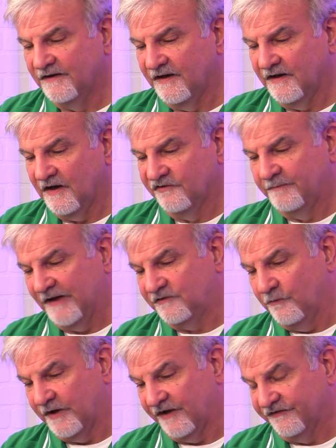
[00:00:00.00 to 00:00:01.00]
it goes
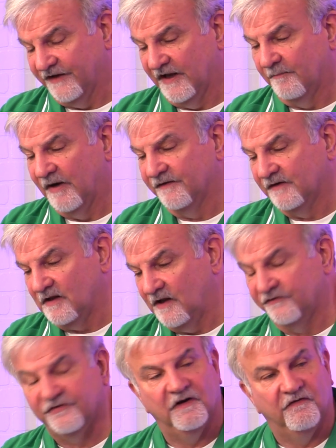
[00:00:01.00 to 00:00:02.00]
back to what I said about the
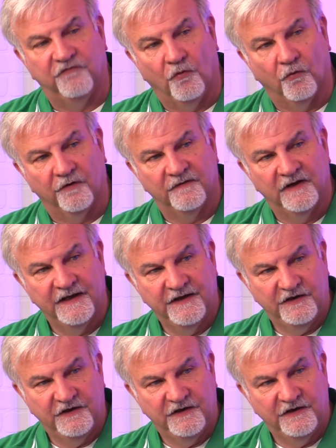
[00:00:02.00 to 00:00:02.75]
closing of Ford.